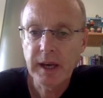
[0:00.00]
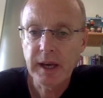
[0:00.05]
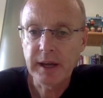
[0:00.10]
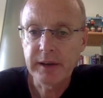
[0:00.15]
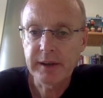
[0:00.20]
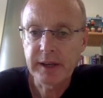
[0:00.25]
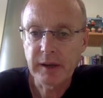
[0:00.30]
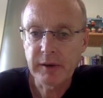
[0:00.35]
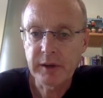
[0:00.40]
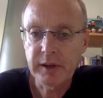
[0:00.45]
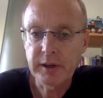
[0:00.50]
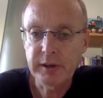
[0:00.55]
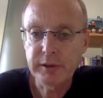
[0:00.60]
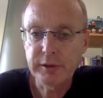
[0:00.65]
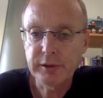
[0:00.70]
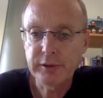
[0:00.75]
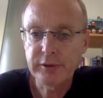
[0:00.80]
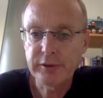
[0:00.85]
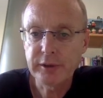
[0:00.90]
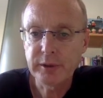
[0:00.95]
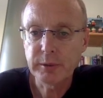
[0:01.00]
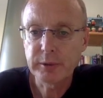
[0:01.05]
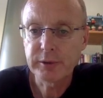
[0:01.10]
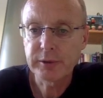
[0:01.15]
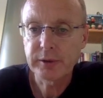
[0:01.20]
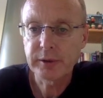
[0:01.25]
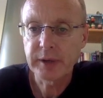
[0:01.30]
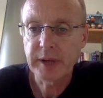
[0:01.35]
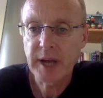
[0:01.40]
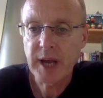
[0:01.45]
and down here you can see what's
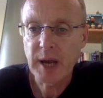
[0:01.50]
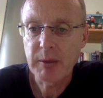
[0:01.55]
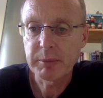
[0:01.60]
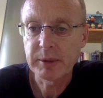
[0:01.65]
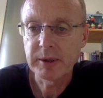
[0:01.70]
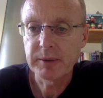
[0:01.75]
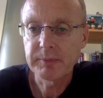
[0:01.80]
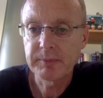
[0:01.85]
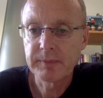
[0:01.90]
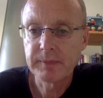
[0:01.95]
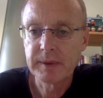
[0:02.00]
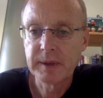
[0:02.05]
going to happen.